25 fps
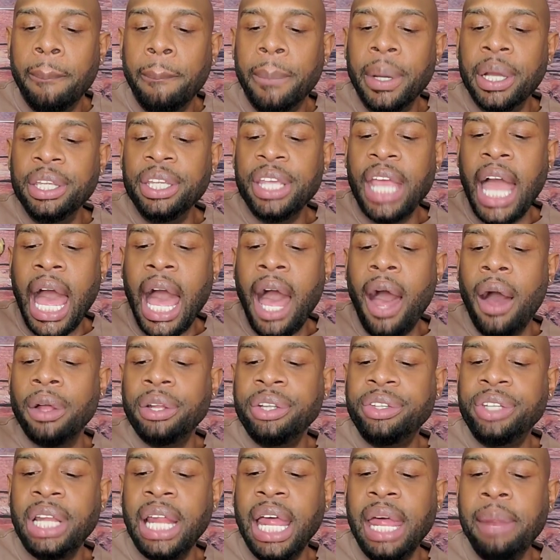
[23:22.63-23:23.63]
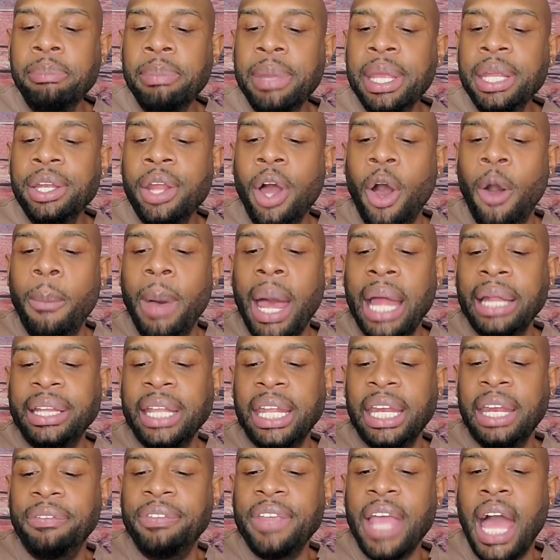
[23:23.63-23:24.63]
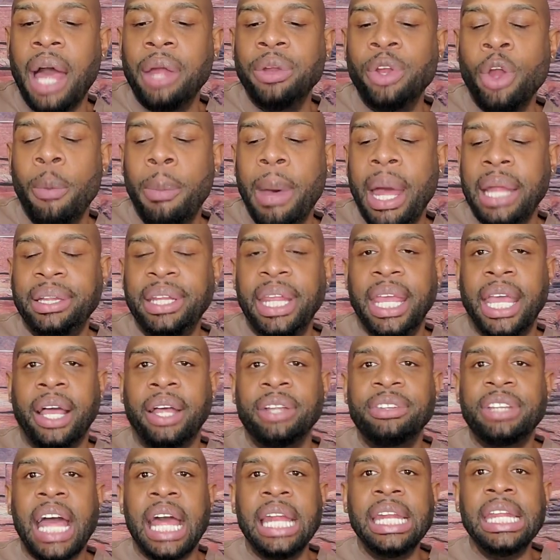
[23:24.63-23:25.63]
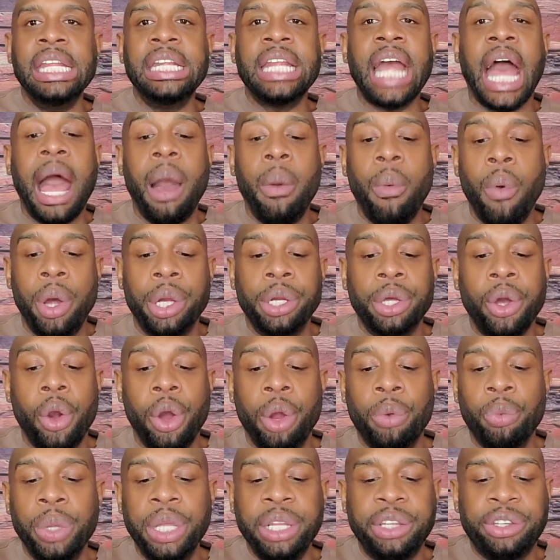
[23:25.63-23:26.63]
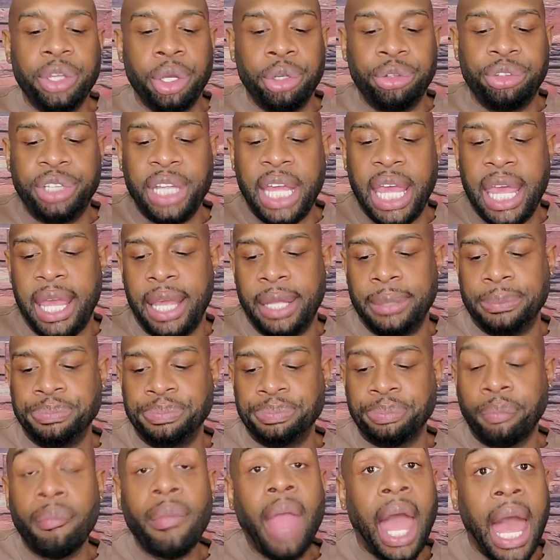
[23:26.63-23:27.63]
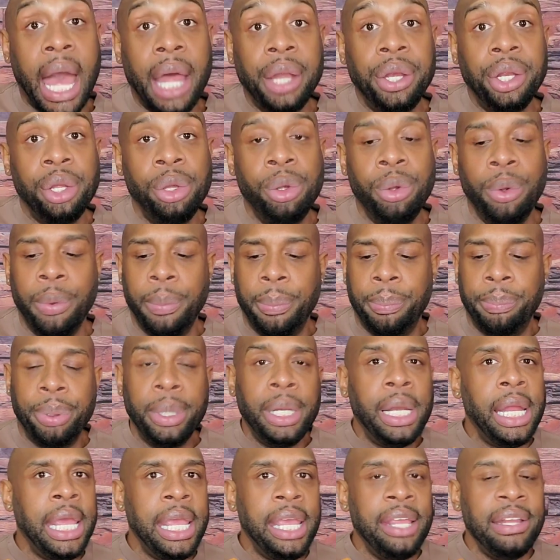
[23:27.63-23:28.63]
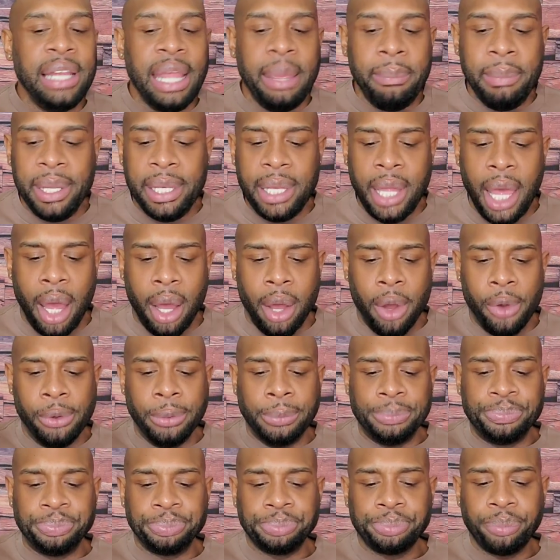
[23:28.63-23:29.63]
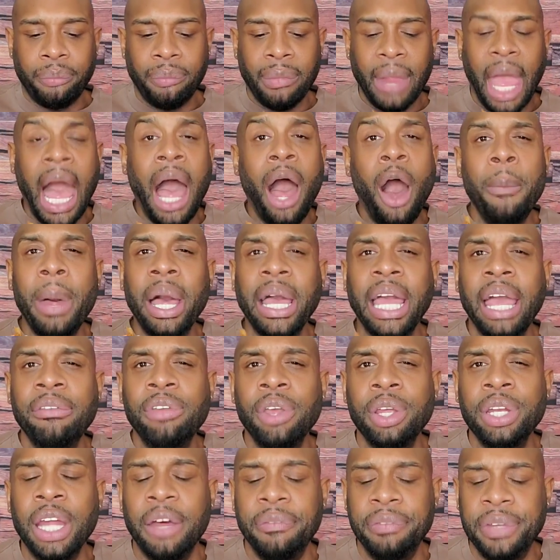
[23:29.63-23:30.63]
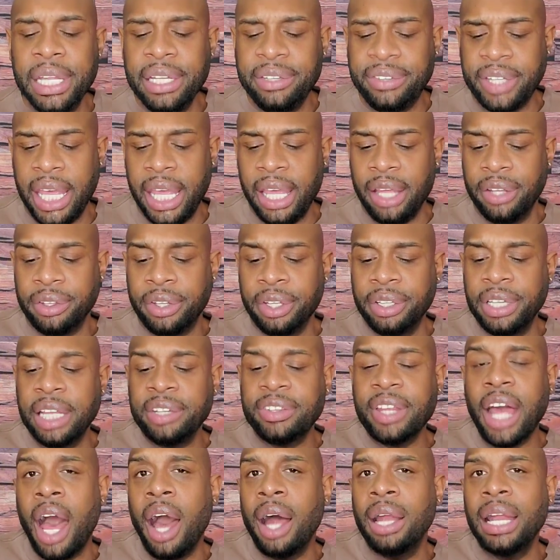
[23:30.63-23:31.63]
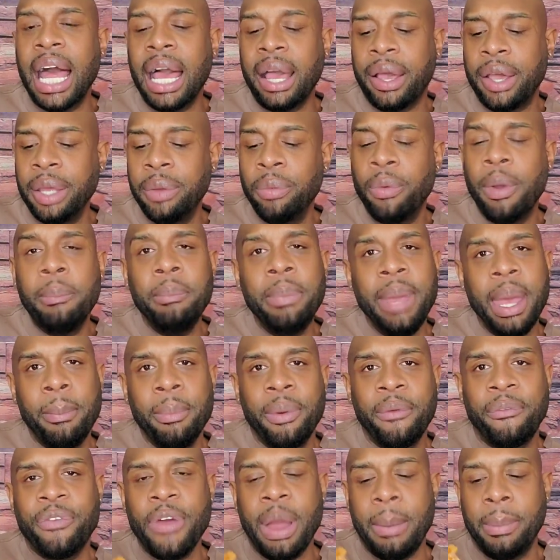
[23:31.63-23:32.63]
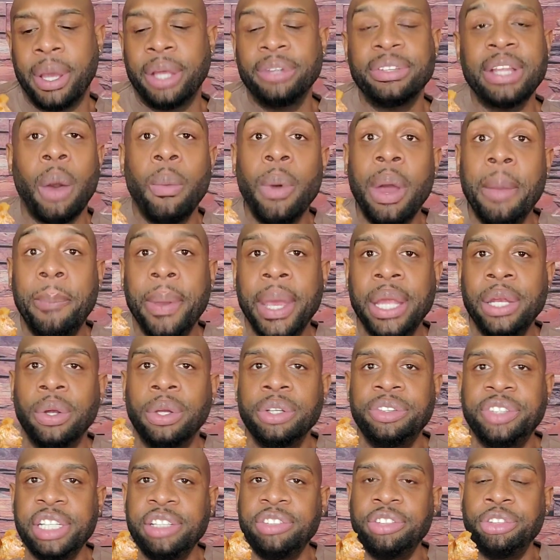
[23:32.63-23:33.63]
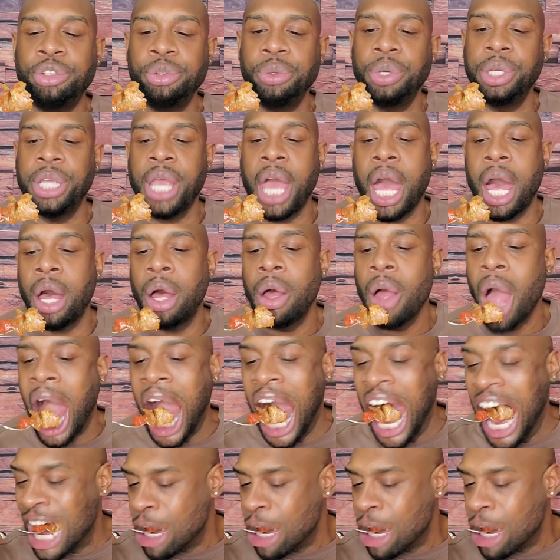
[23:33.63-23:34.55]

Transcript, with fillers: But y'all, let me know about that if y'all know about that. Because I need, I want to go and research that. I do. Please let me know. I hope I gave you enough details because that's all I can remember from it because I wasn't paying no attention to it, y'all.